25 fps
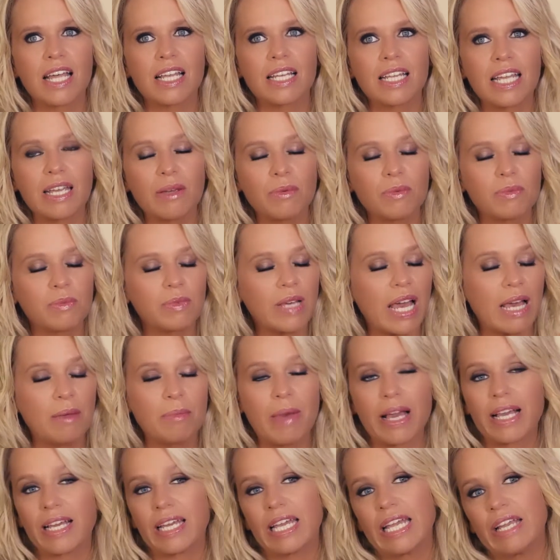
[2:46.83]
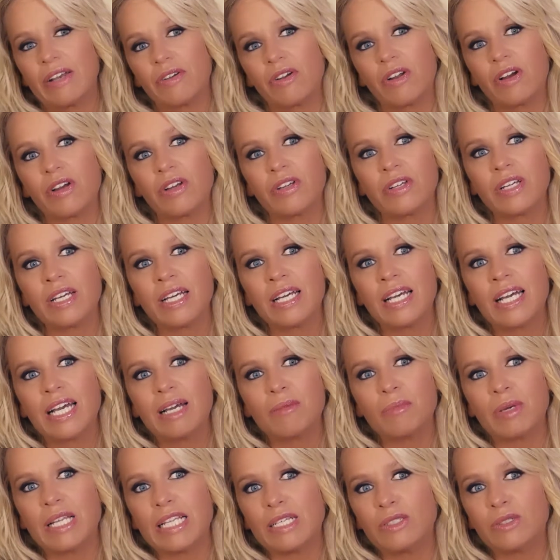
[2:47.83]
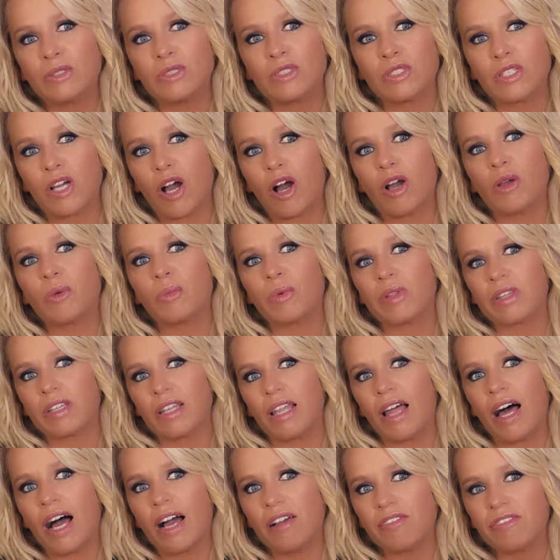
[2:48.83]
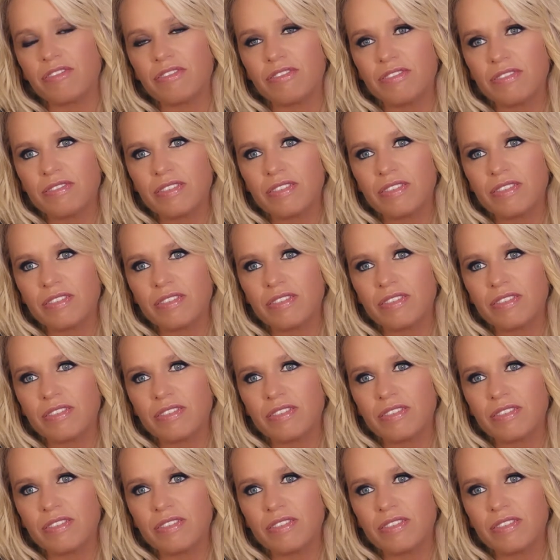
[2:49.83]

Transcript: and he came back a hero, but he couldn't cope with life